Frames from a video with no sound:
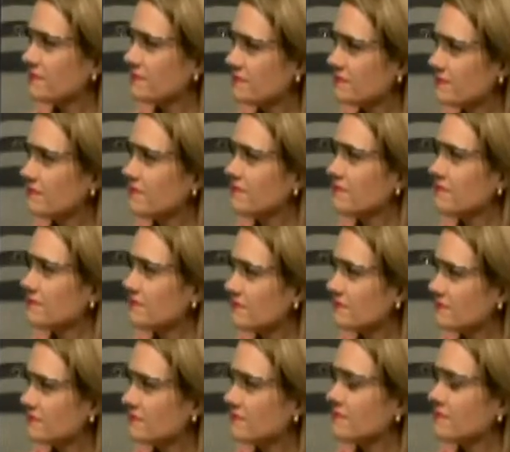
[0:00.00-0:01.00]

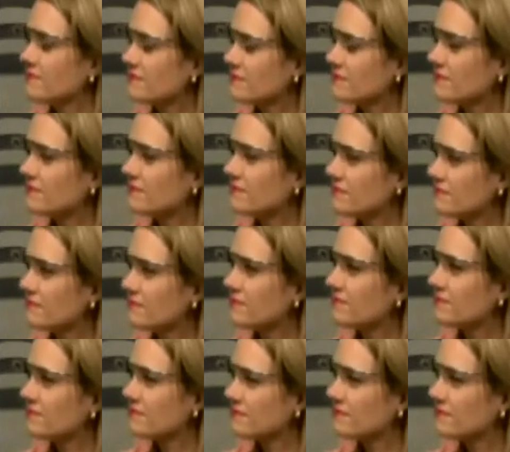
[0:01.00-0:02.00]

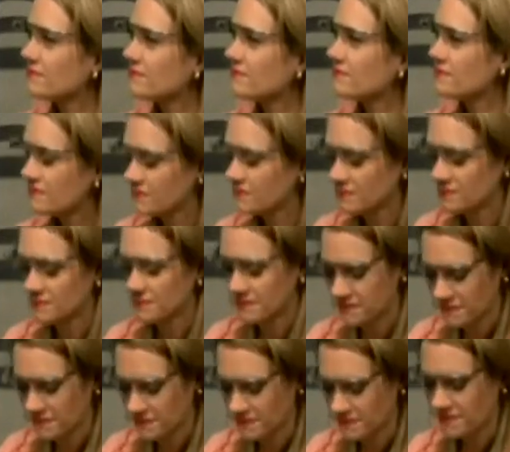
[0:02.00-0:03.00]

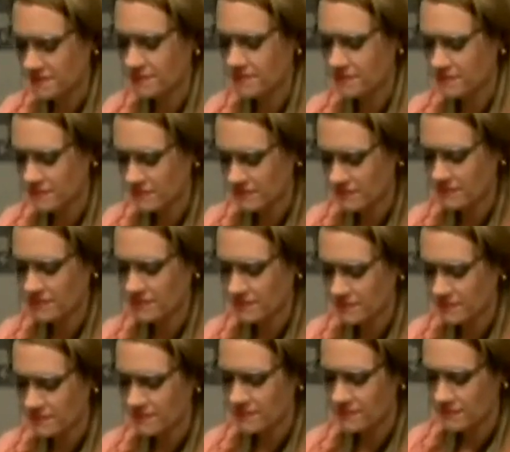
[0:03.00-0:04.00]

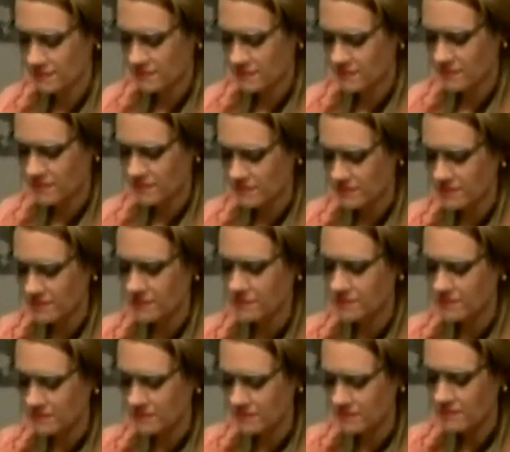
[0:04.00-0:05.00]

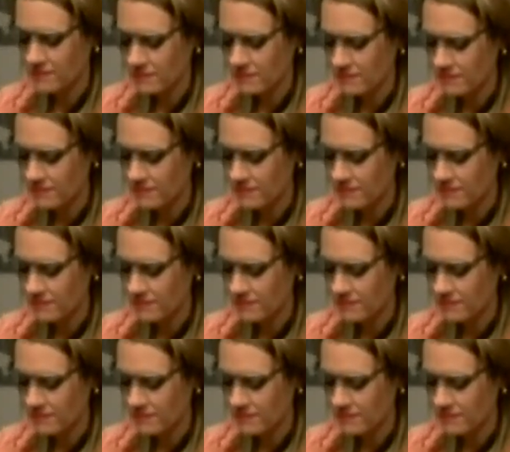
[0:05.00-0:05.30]
(not speaking)